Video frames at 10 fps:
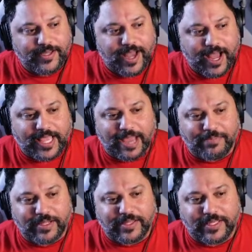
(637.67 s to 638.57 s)
I can't
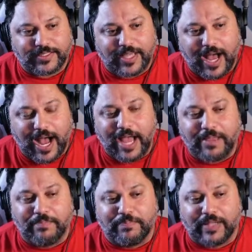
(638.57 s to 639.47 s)
believe this.
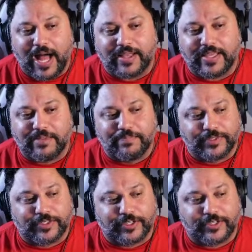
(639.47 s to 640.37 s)
I'm blocking
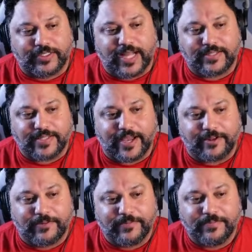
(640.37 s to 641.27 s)

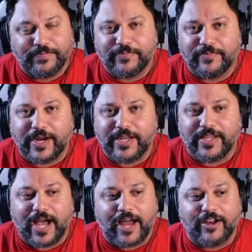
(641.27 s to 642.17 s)
Berserker.town, right?
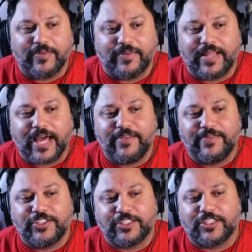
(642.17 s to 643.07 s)
Not even
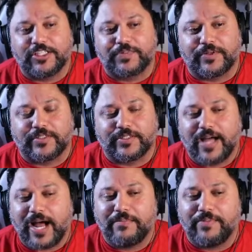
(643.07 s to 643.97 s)
just this person.
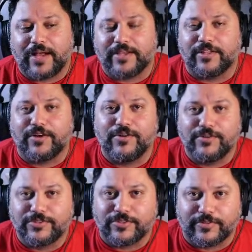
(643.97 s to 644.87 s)
I'm blocking the whole
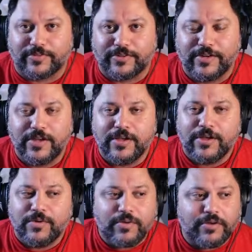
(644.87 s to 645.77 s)
server.
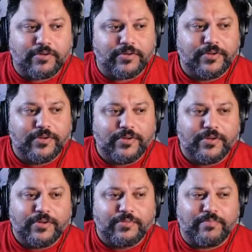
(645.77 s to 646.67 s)
Well,
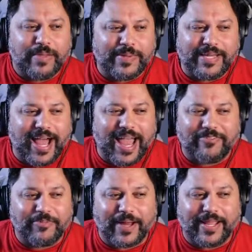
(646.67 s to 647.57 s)
maybe not
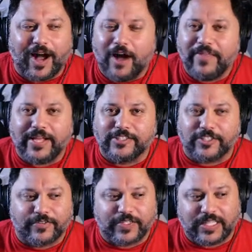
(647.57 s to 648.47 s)
everybody on that
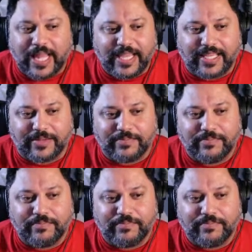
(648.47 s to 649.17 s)
server is like him.